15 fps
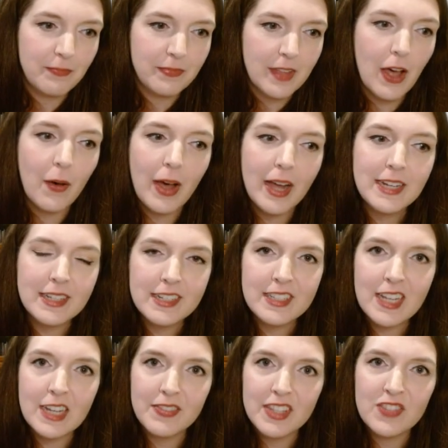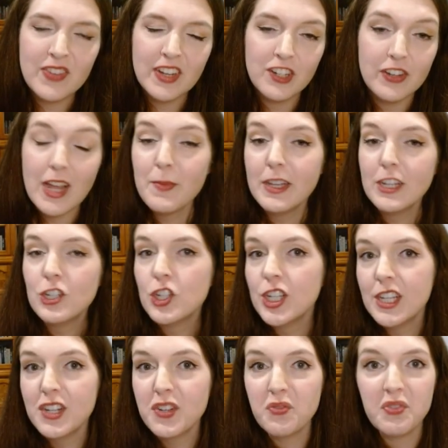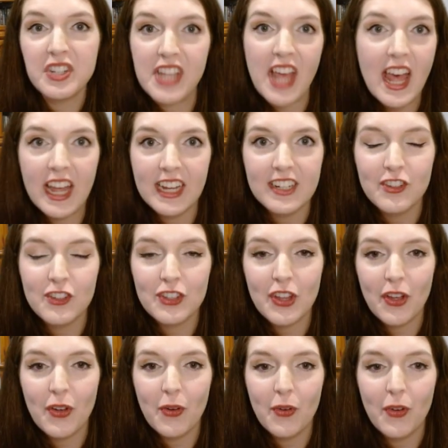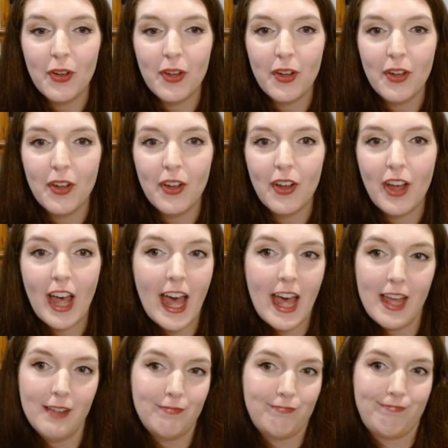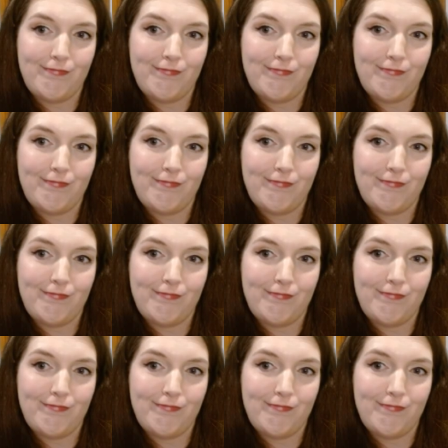Oh, I did save this victory. I mean, she didn't resign, so I'm